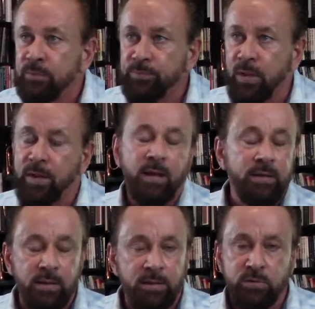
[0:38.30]
I,
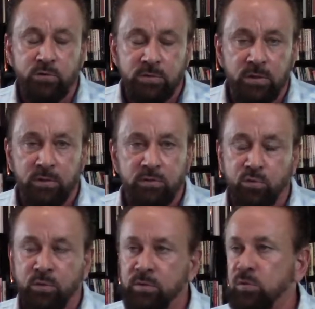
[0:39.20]
I, I, can just tell you
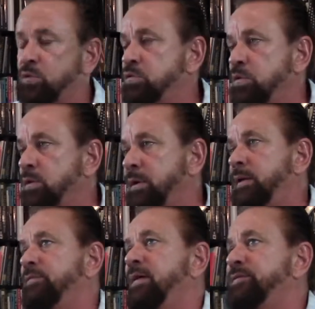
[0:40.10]
doing it though so long.
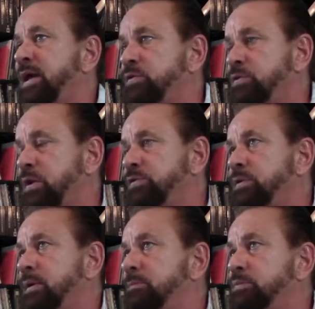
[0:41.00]
Ninety-five thousand dollars
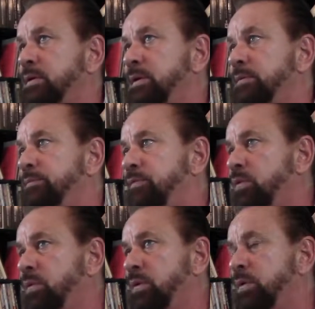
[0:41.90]
at ten percent
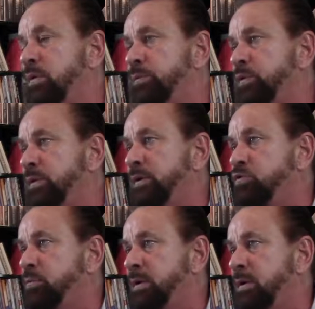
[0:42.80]
for thirty
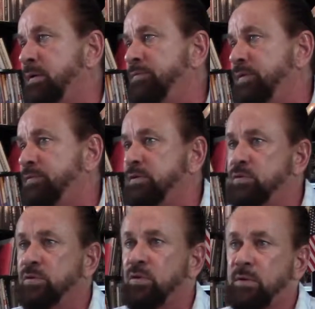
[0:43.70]
years would be nine fifty.
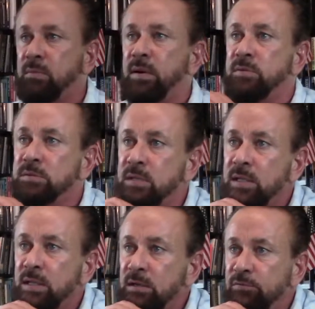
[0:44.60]
So you're talking about
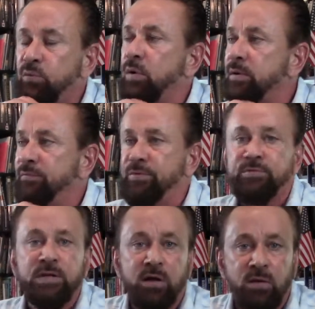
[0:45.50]
four hundred
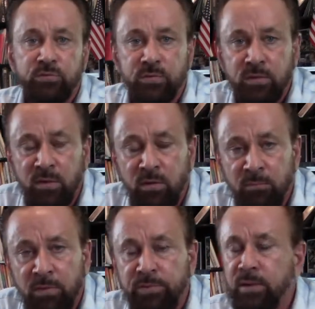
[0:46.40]
fifty dollars a
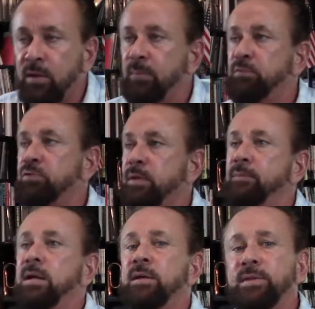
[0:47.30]
month at nine
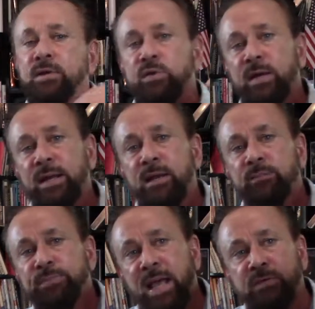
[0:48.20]
percent. Then you got to add
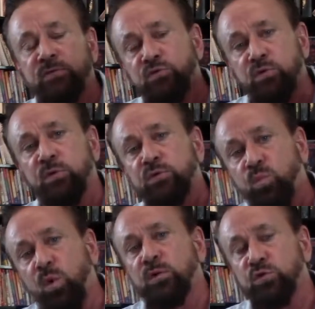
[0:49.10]
up tax insurance,
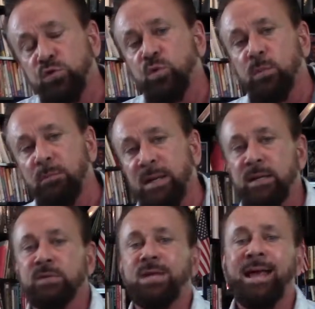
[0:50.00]
water, sewer,
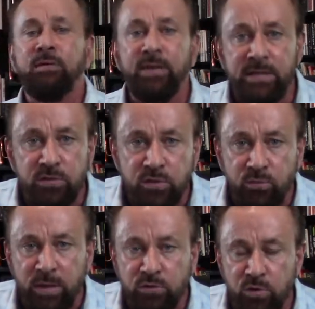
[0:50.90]
maintenance, and a
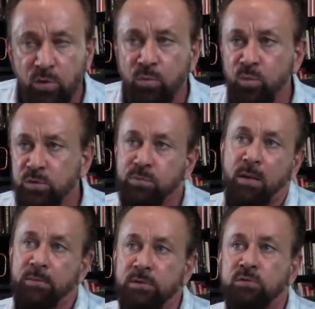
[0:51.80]
vacancy ratio, which
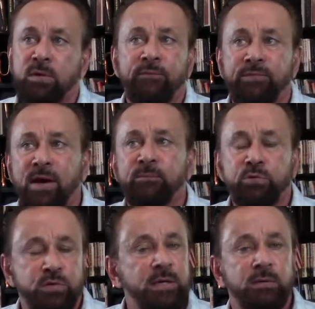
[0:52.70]
probably is around five
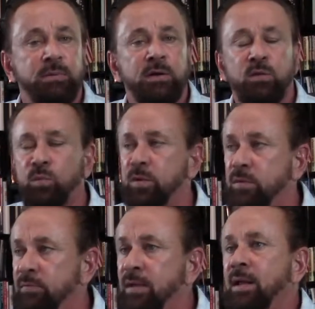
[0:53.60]
percent depending on where
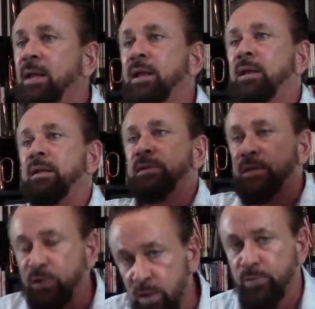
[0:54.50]
you live.
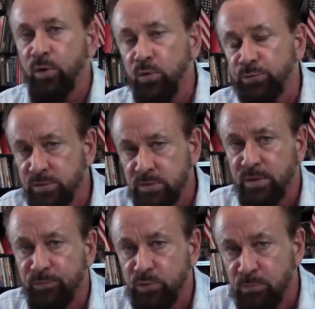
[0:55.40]
Deduct those and
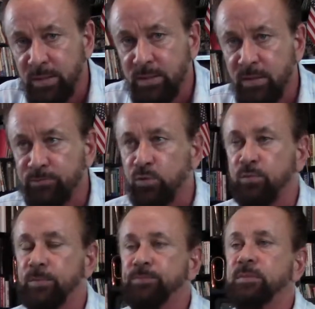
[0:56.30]
see if there's money left
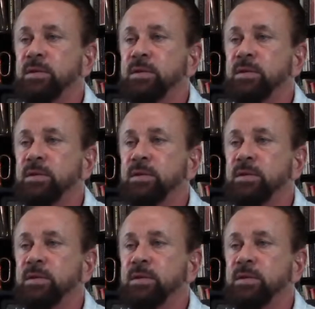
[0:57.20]
over.